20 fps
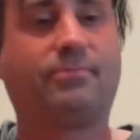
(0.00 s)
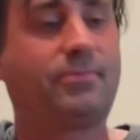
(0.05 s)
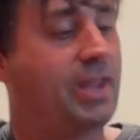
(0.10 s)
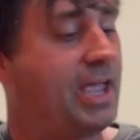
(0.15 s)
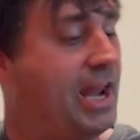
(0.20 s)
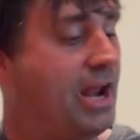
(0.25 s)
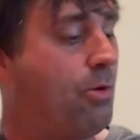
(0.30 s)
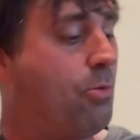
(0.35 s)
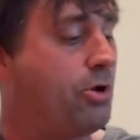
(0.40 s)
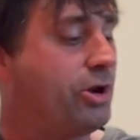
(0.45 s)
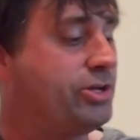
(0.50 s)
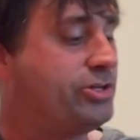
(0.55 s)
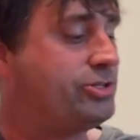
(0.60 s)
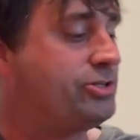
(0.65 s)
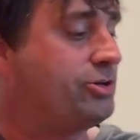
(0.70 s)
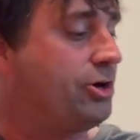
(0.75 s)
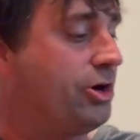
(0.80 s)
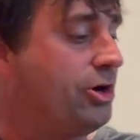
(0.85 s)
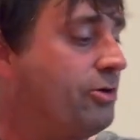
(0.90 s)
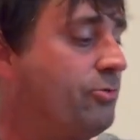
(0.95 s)
And I want to
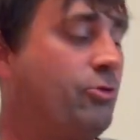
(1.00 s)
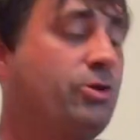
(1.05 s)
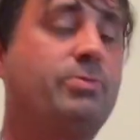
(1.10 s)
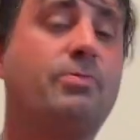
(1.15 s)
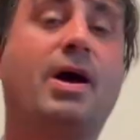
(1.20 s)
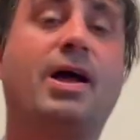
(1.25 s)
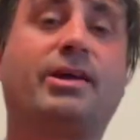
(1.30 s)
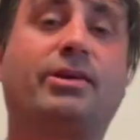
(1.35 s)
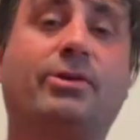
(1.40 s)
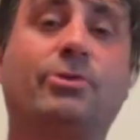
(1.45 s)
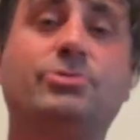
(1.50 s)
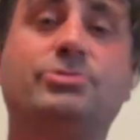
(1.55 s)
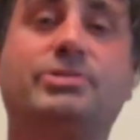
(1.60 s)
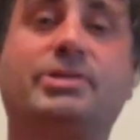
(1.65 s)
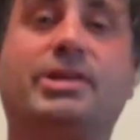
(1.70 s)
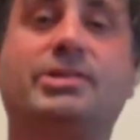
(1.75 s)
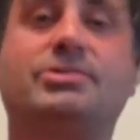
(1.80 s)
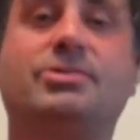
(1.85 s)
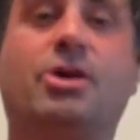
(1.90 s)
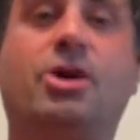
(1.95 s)
start with my acoustic
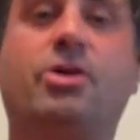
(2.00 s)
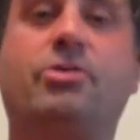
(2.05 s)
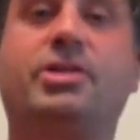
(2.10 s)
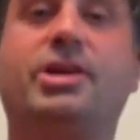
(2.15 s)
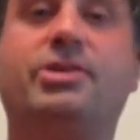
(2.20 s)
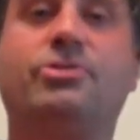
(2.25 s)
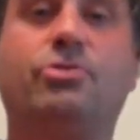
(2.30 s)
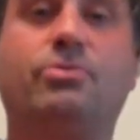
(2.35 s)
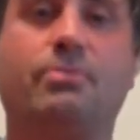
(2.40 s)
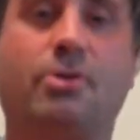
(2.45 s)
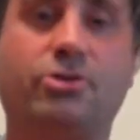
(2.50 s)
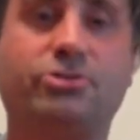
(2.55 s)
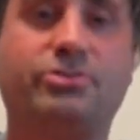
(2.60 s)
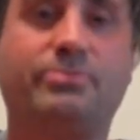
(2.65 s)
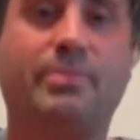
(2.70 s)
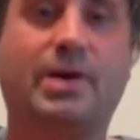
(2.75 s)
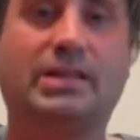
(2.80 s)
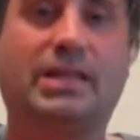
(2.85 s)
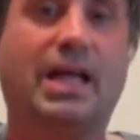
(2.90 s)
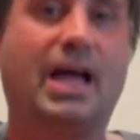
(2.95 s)
guitar that I do most of
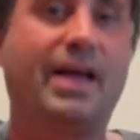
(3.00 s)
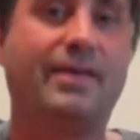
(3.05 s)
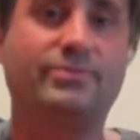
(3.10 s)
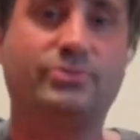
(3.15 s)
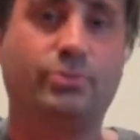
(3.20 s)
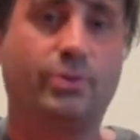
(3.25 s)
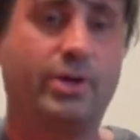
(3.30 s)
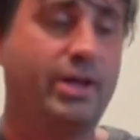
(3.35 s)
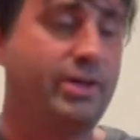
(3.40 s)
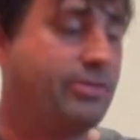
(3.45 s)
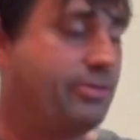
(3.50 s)
my lives with.